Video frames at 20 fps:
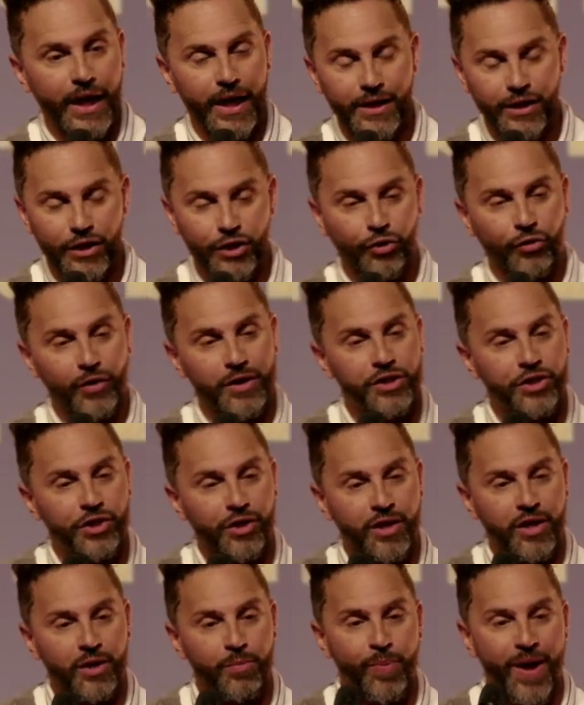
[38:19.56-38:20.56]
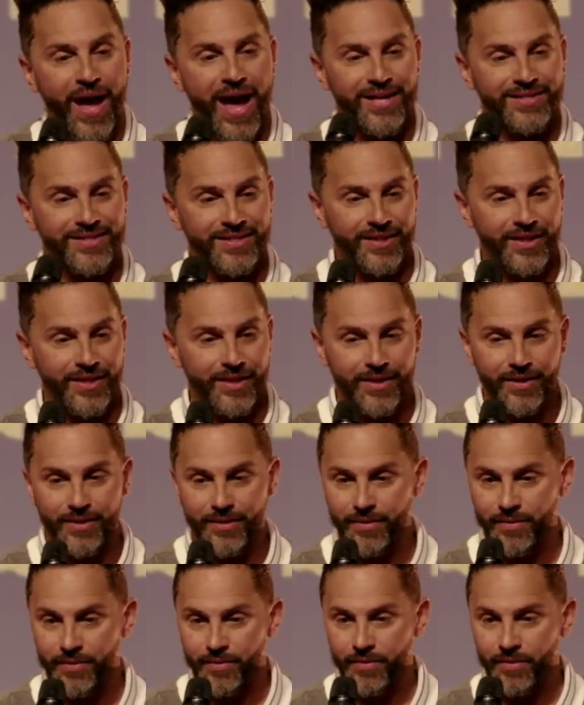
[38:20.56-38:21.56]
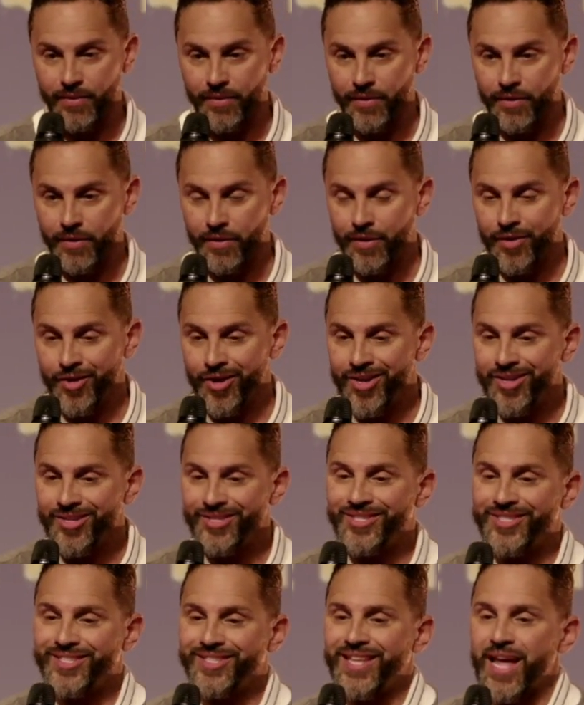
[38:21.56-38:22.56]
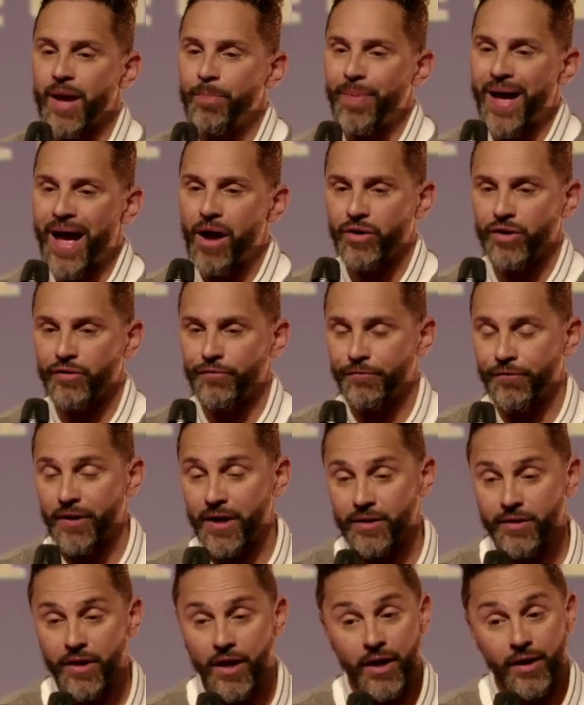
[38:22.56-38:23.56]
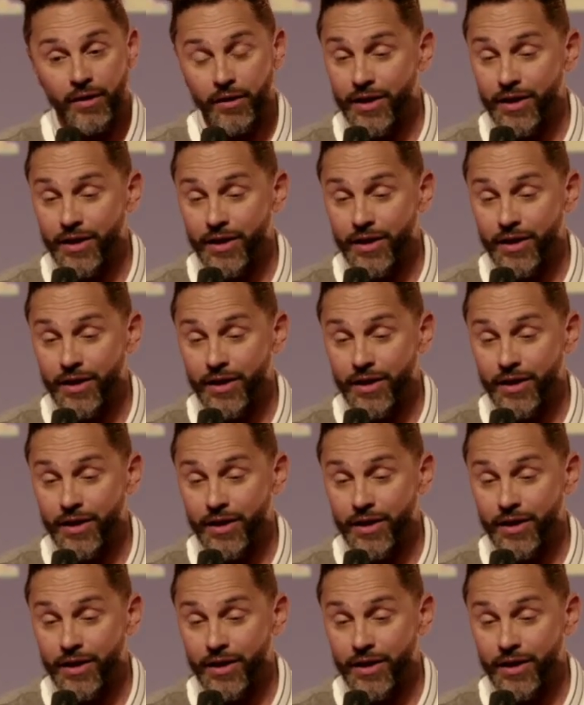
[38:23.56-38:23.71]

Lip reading: increase your capacity, step out in faith.